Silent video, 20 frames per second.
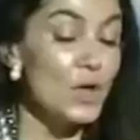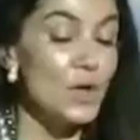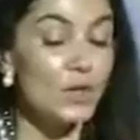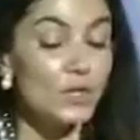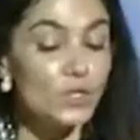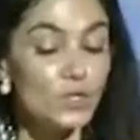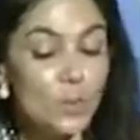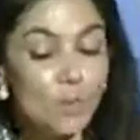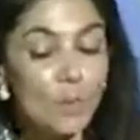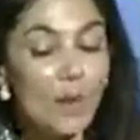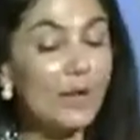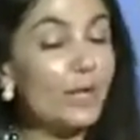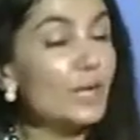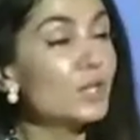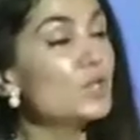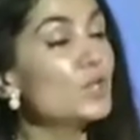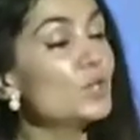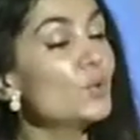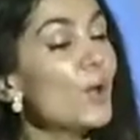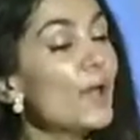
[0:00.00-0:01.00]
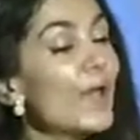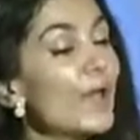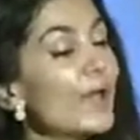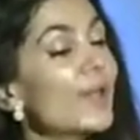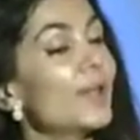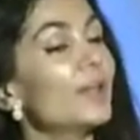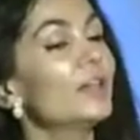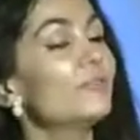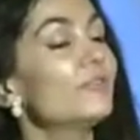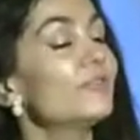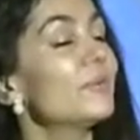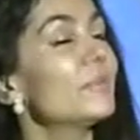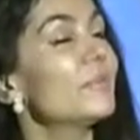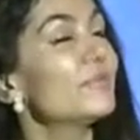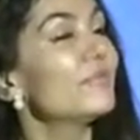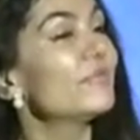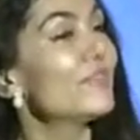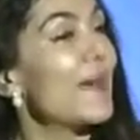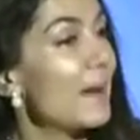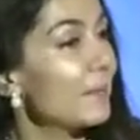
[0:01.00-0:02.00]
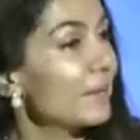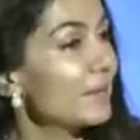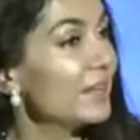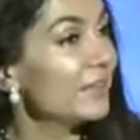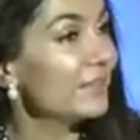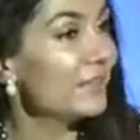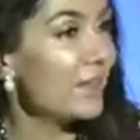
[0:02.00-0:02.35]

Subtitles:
So Pankaj, you hail from a family of